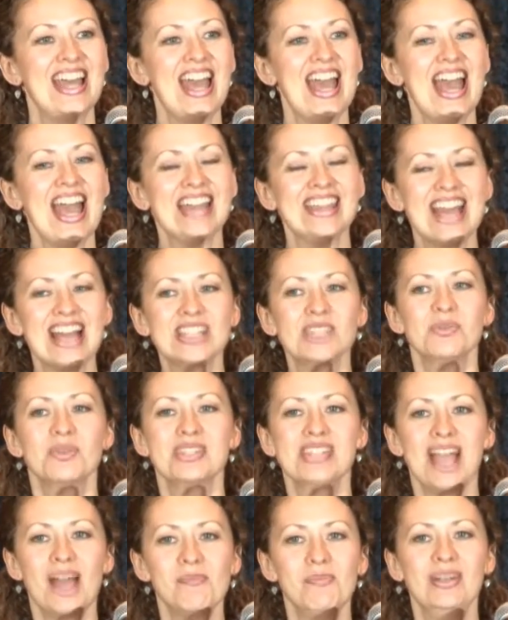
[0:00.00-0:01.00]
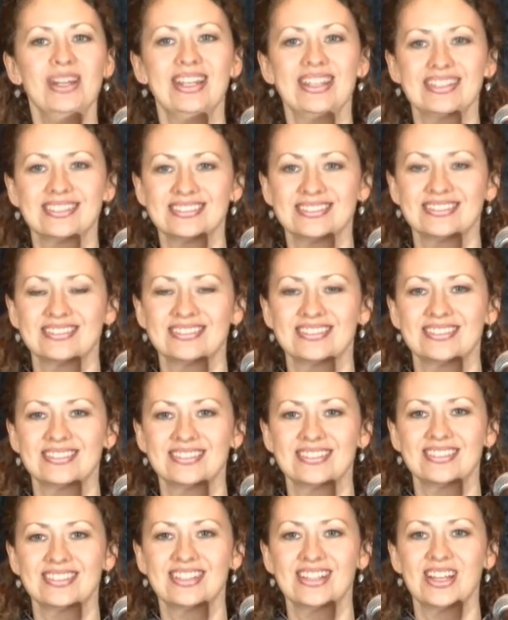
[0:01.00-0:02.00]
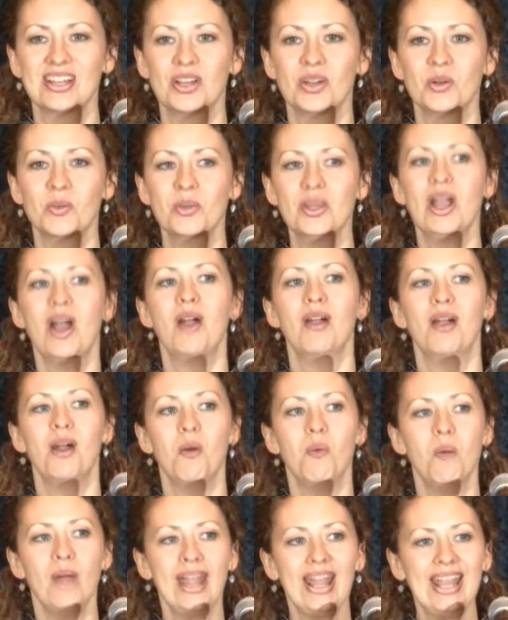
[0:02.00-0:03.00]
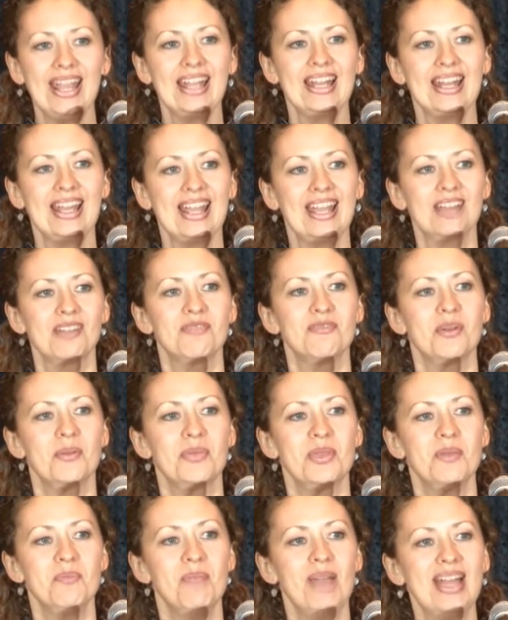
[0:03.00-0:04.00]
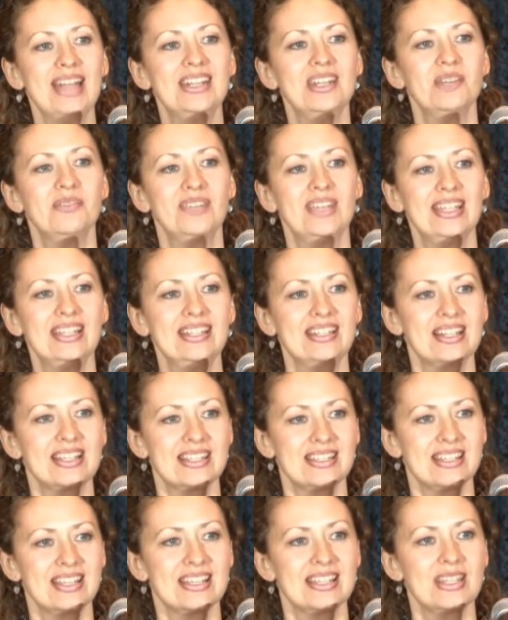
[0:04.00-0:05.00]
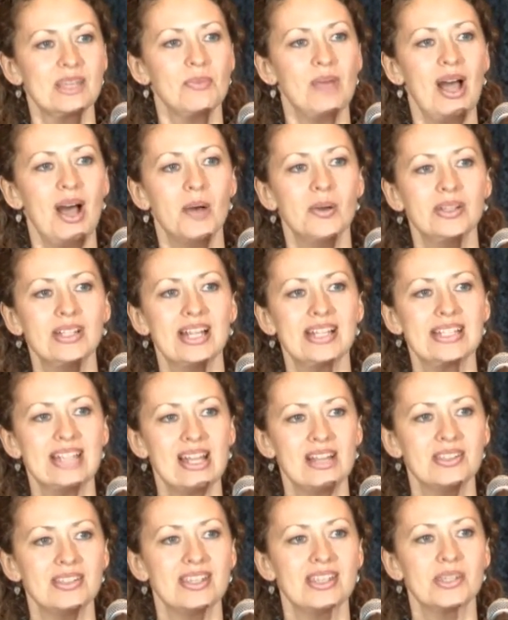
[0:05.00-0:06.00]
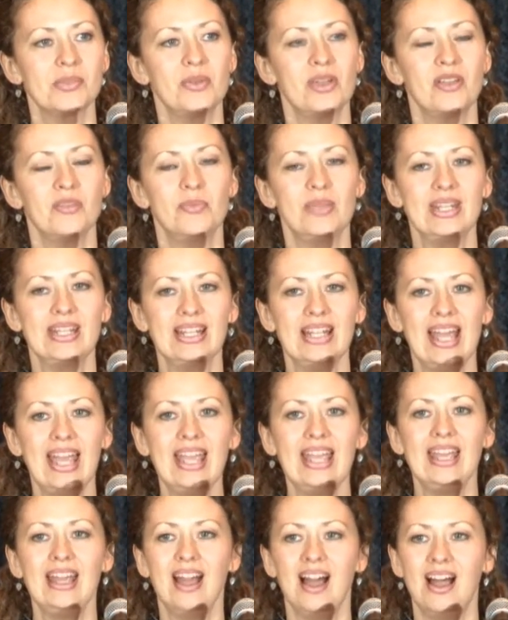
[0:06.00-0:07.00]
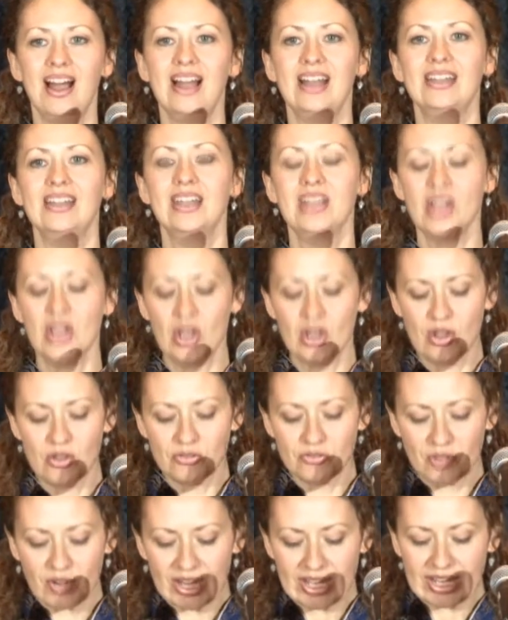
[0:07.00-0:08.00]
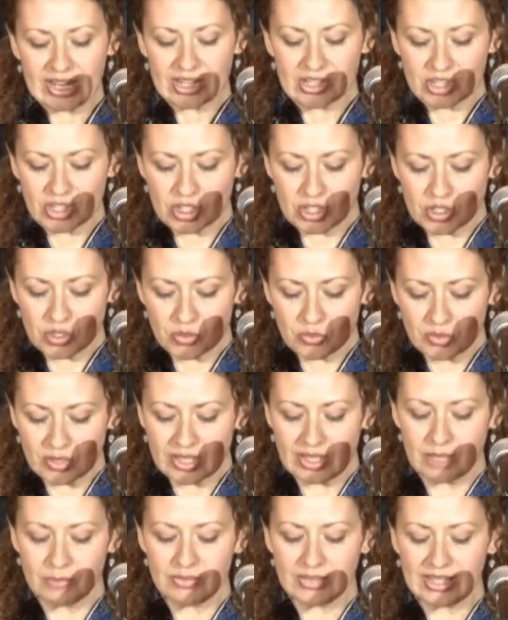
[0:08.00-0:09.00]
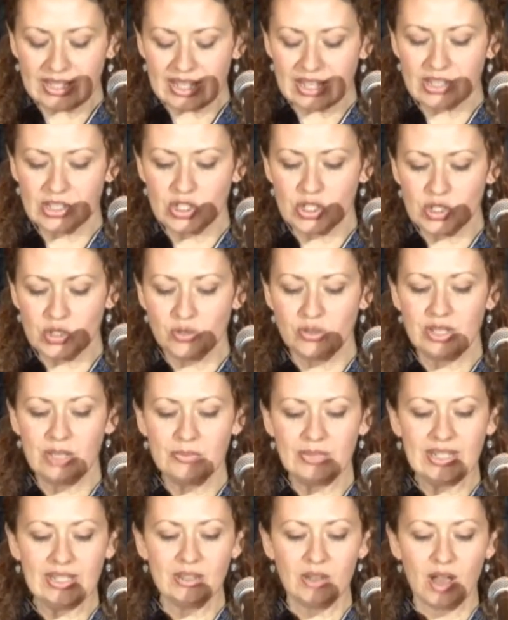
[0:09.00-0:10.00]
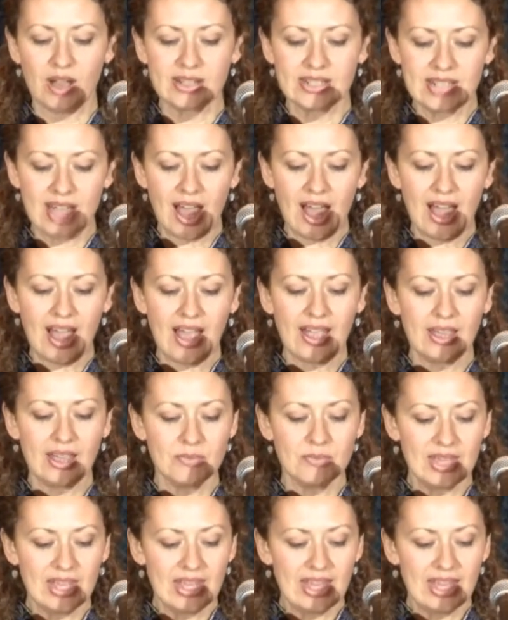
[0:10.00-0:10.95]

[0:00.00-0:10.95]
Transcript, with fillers: And that's what's happening. We are awakening from the bed of heedlessness that Baha'u'llah tells us we have been laying on for an extremely, extremely long time.